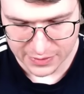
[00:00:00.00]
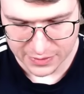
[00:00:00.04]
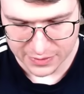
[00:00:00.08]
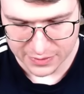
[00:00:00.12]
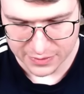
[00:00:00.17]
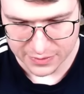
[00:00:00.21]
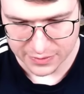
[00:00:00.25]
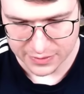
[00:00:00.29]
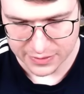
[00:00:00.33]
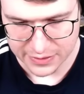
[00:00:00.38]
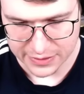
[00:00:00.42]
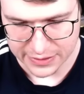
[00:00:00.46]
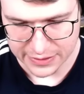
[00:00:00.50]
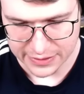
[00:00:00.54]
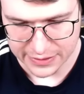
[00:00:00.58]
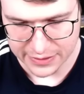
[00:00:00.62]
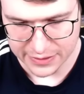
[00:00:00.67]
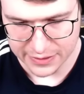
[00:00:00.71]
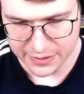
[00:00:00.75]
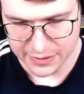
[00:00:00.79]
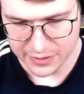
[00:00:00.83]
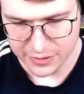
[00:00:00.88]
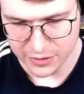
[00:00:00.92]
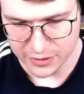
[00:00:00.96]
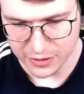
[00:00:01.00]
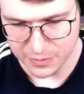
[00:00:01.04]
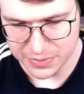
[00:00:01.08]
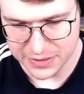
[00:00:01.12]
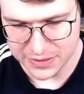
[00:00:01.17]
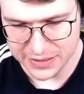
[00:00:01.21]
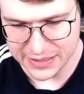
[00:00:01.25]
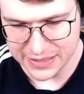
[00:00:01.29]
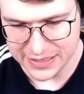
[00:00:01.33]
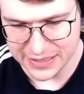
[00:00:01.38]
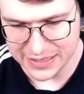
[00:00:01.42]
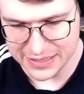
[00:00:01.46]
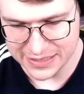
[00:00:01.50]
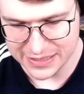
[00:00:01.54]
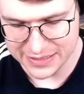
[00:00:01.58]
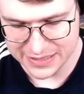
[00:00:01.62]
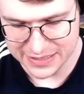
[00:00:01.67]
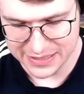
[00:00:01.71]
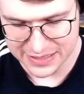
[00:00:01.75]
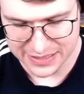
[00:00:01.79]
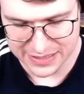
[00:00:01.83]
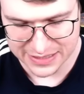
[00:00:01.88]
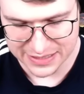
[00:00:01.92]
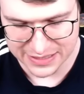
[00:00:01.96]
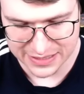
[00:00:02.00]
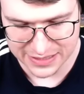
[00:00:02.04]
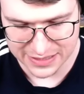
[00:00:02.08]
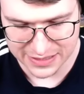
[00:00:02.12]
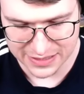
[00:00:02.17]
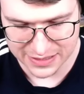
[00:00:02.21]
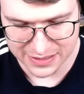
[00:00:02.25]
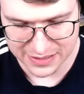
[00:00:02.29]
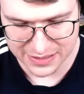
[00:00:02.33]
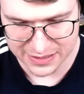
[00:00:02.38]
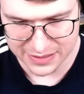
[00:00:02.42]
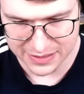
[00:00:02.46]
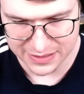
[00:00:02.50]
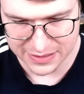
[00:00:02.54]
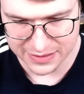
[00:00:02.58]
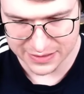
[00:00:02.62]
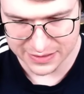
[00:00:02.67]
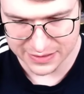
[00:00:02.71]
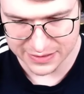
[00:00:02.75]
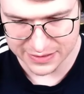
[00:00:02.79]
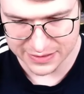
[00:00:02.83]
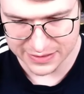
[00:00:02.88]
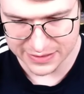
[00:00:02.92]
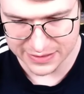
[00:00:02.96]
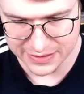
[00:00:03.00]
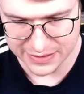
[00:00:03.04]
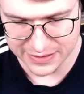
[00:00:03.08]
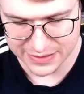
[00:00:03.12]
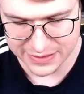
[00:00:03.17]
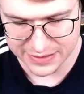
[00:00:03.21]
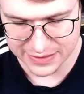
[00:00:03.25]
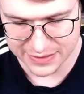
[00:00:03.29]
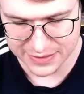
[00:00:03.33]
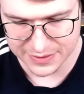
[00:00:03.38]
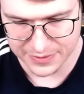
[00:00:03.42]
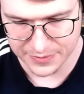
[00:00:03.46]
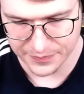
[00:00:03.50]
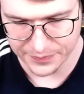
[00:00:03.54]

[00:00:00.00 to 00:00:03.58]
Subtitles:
Okay, Goblin Heart. This.